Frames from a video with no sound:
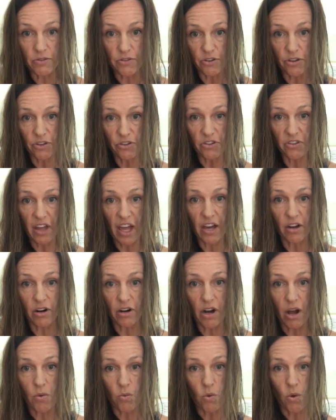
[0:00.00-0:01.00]
So you'll just anchor
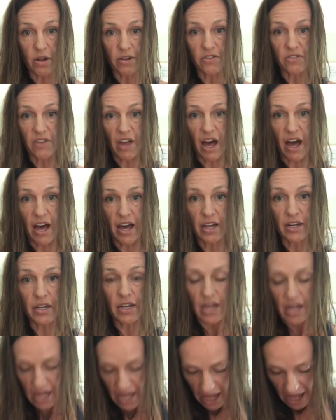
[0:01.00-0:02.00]
it on one side,
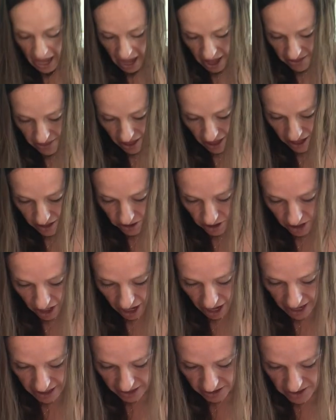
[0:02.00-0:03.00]
and then
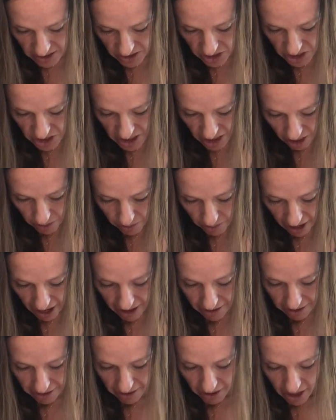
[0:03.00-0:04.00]
I like to just take a
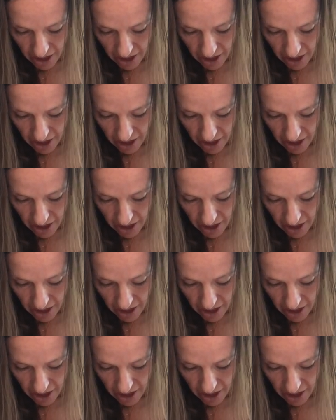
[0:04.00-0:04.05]
breath,